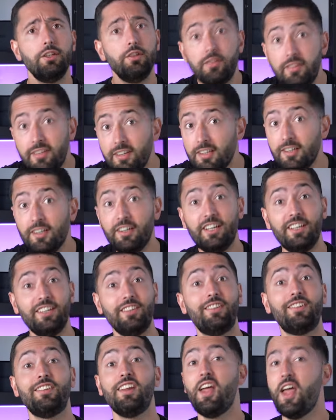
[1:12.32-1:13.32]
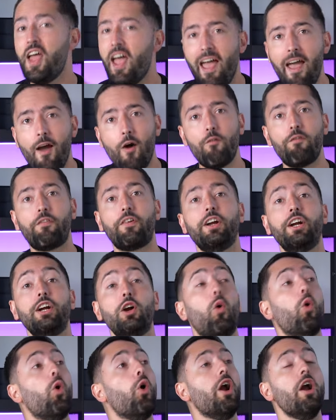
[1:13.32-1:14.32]
utilities,
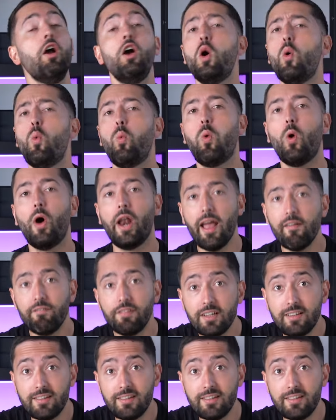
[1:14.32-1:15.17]
healthcare, or whatever